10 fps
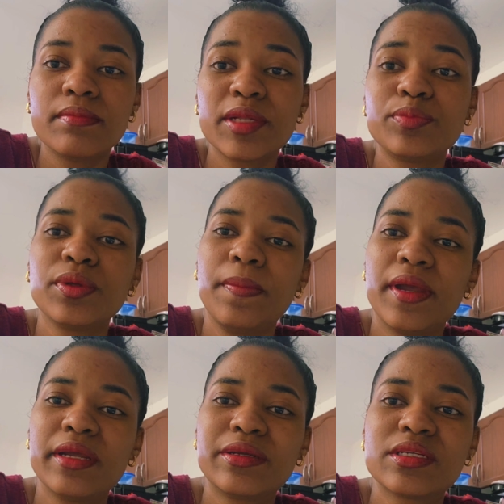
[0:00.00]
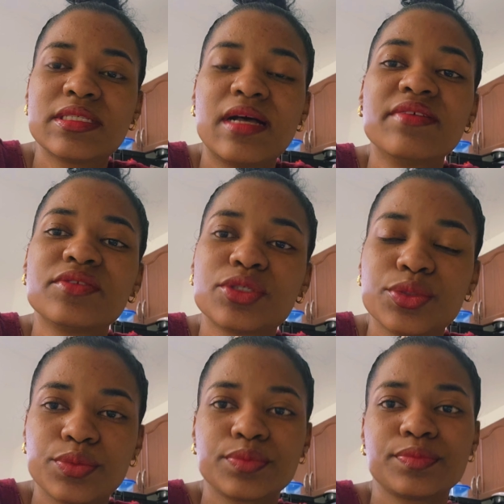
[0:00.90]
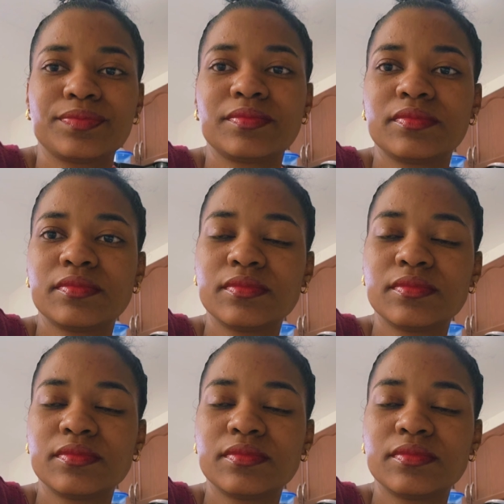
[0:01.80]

But prepare yourself too.